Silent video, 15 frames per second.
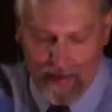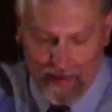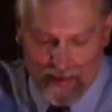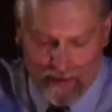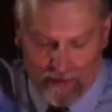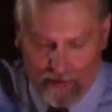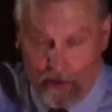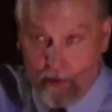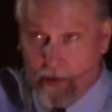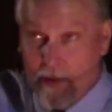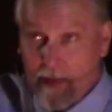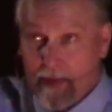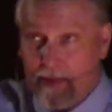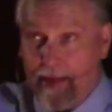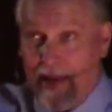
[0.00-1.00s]

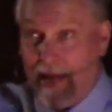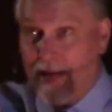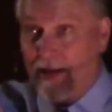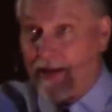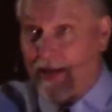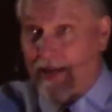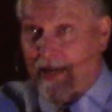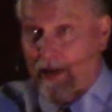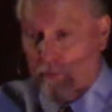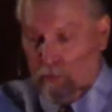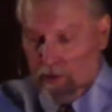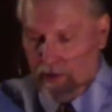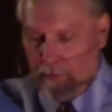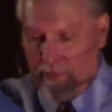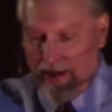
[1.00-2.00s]
So they hit
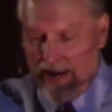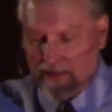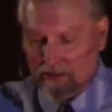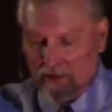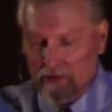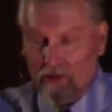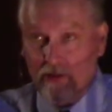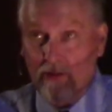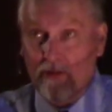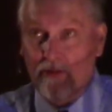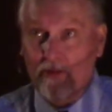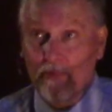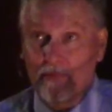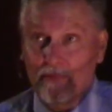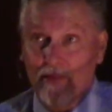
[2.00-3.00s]
one of the
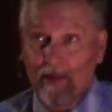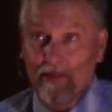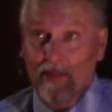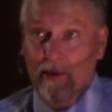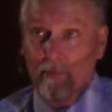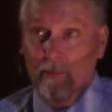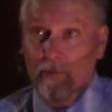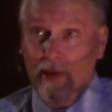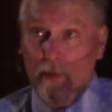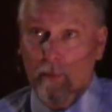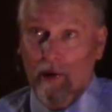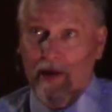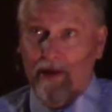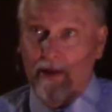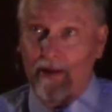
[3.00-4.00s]
passages. They
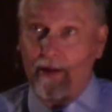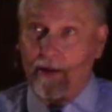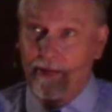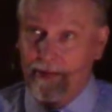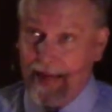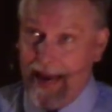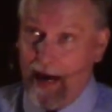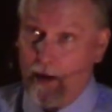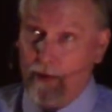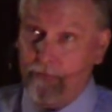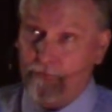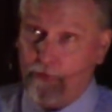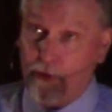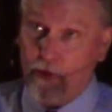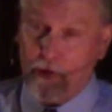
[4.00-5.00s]
went down
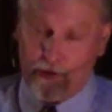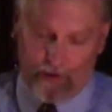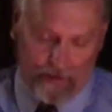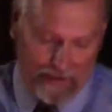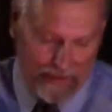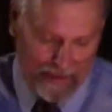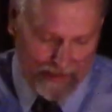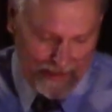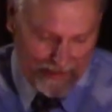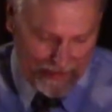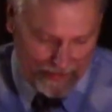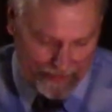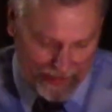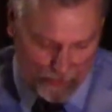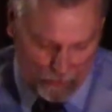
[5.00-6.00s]
first.
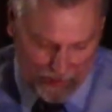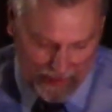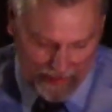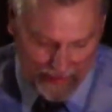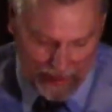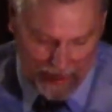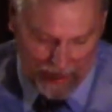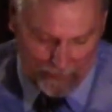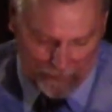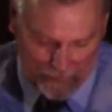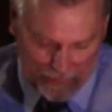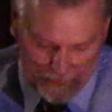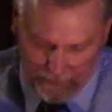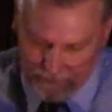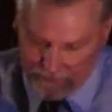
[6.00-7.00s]
They went
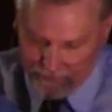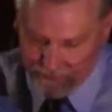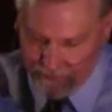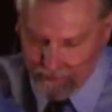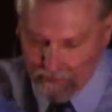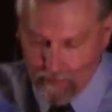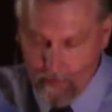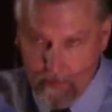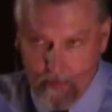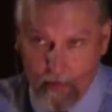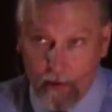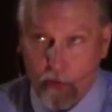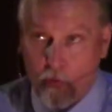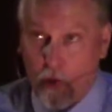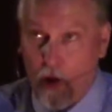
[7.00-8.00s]
up,
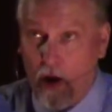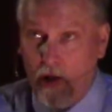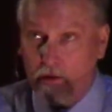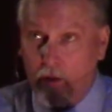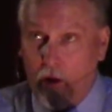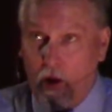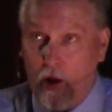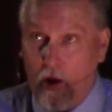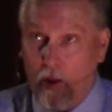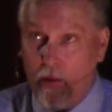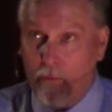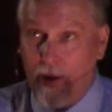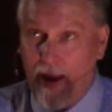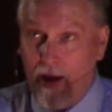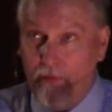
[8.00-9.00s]
crawled all
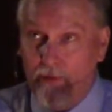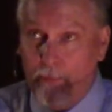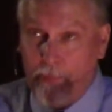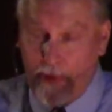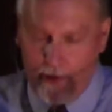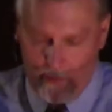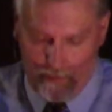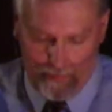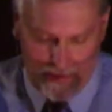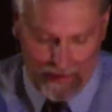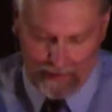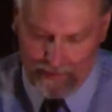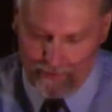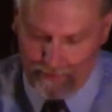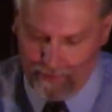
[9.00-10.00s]
around the
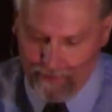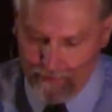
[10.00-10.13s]
pyramid.